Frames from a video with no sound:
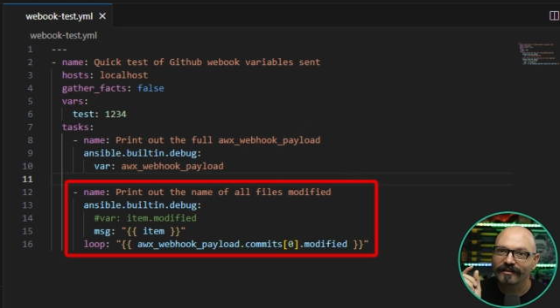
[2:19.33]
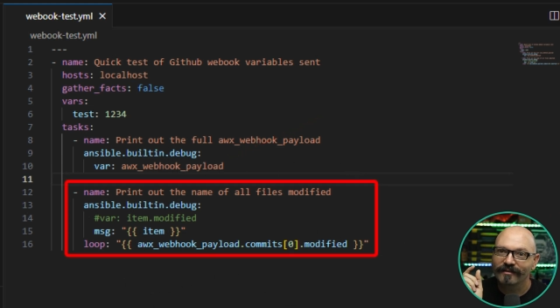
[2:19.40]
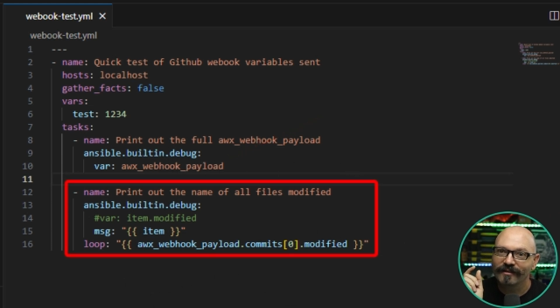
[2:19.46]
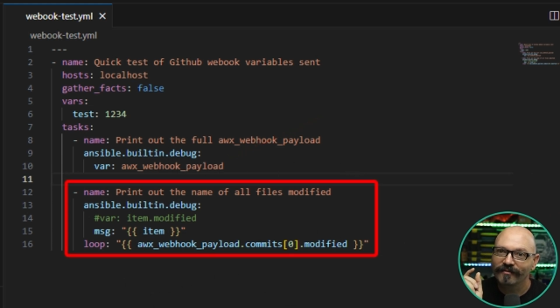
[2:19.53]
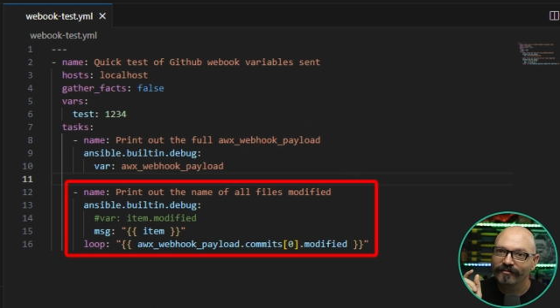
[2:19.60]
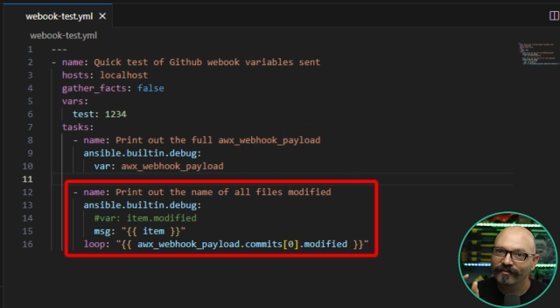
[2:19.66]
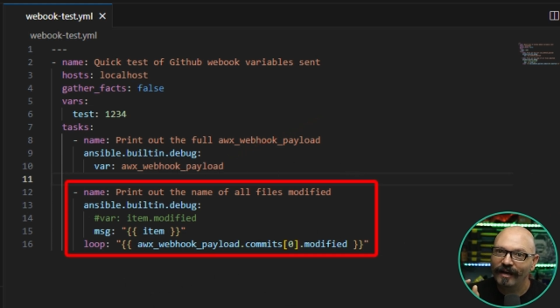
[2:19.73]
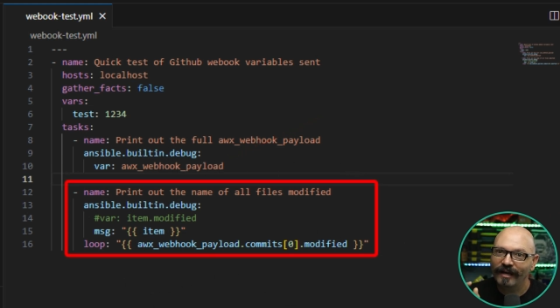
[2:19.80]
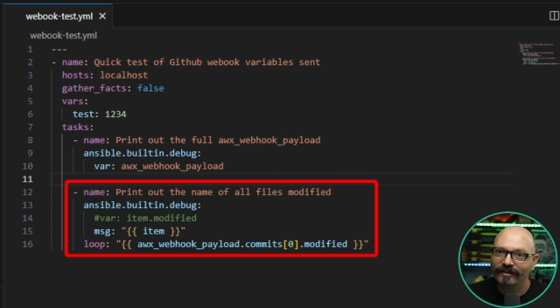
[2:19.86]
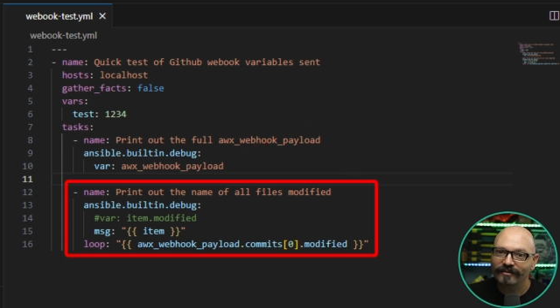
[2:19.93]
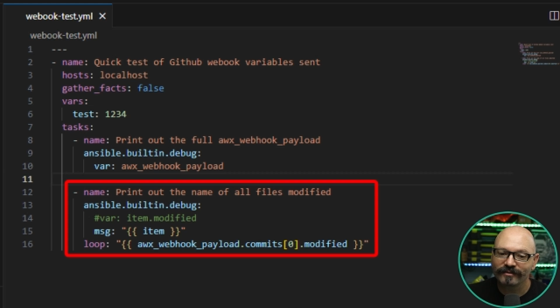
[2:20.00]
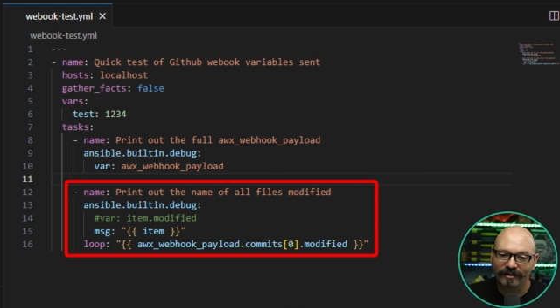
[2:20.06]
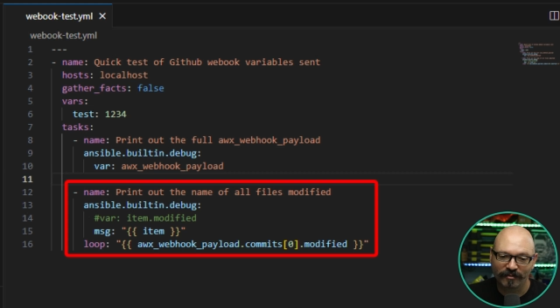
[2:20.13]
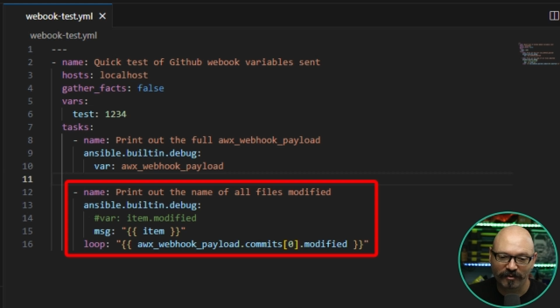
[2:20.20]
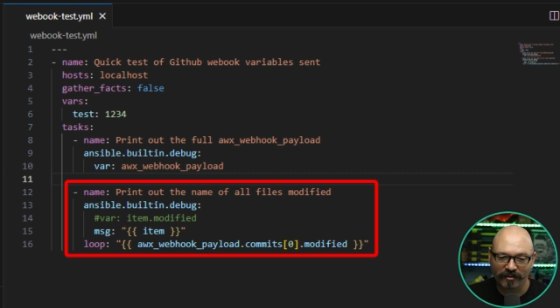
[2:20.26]
the files
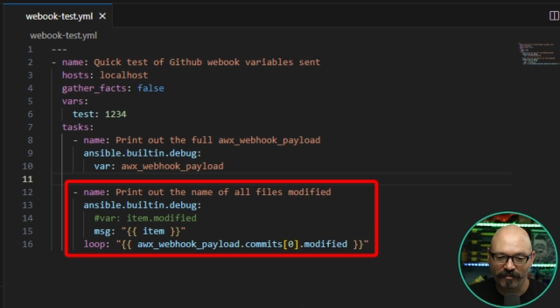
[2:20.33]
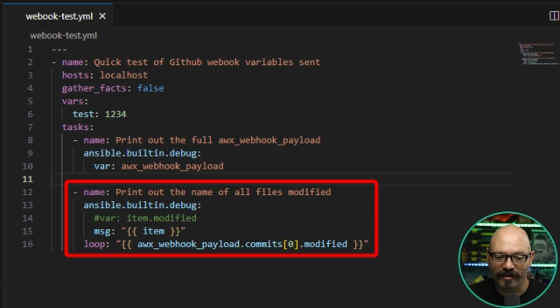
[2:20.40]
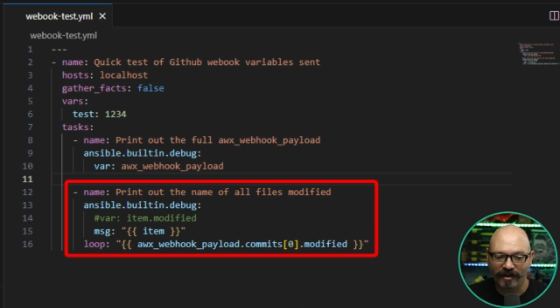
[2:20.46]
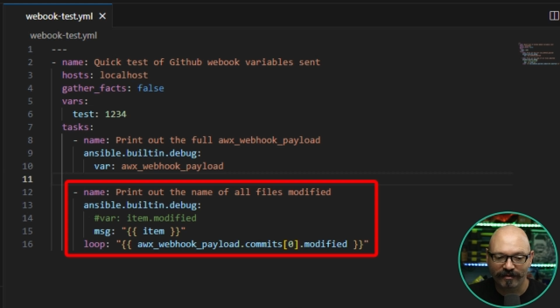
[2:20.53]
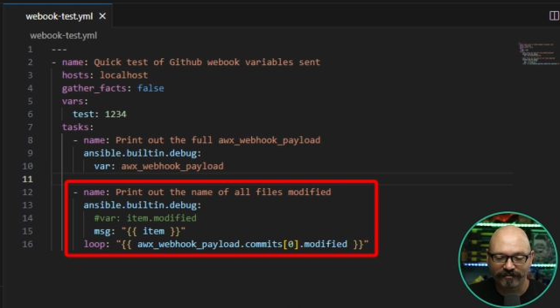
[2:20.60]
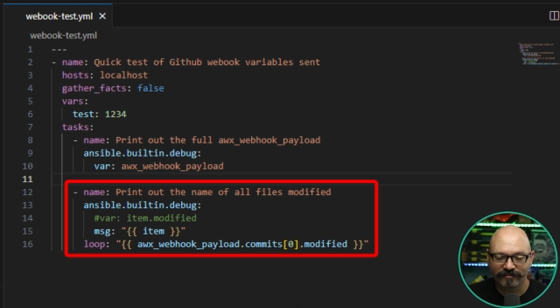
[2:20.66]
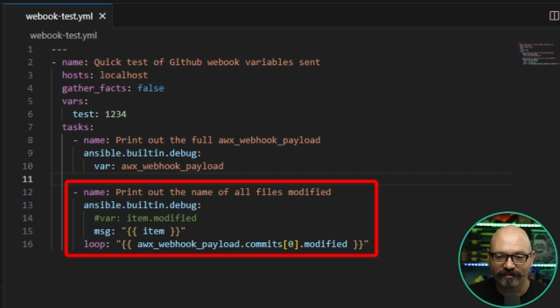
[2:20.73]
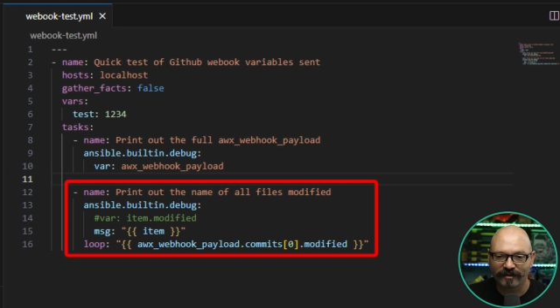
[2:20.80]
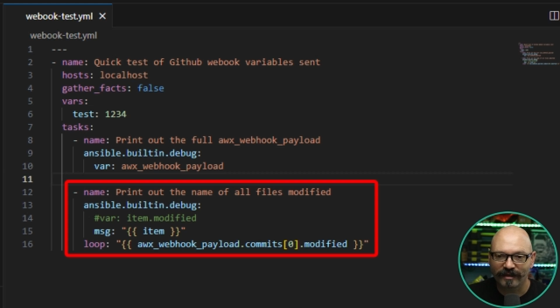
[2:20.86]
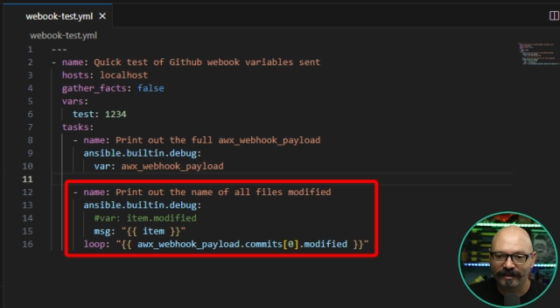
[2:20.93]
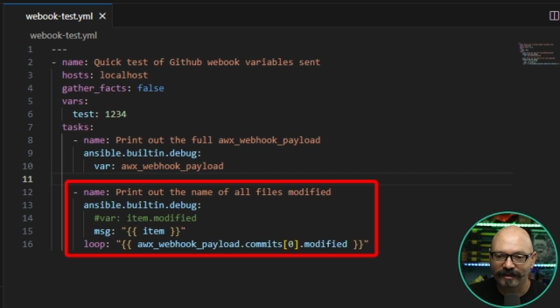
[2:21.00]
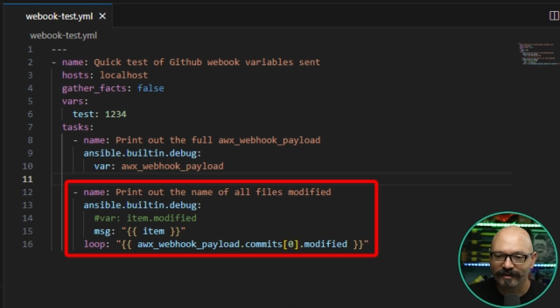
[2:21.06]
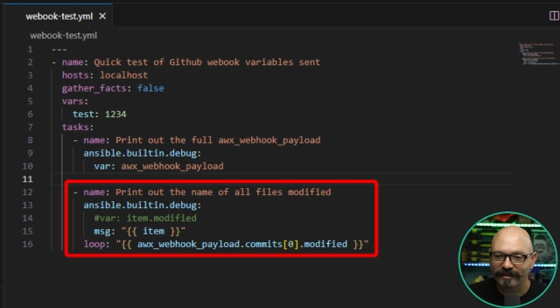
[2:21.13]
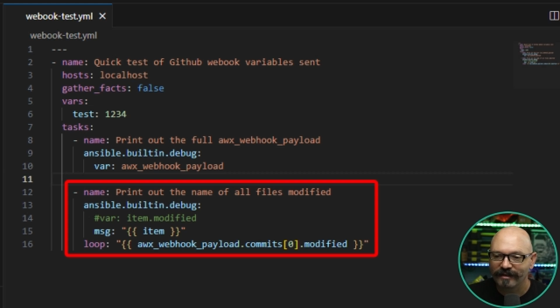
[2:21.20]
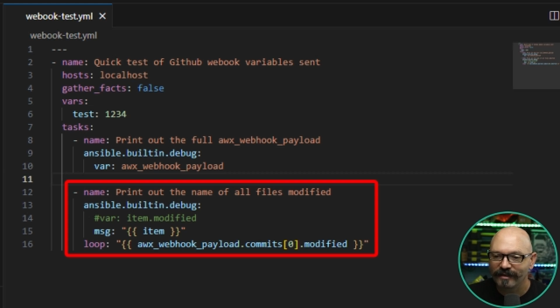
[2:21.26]
that were
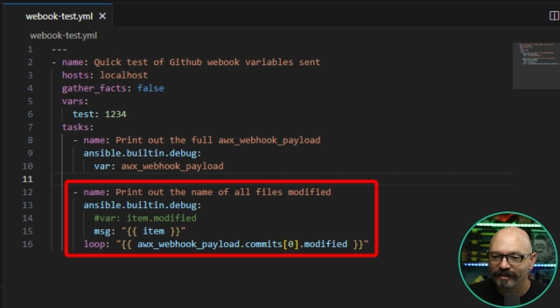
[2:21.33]
modified.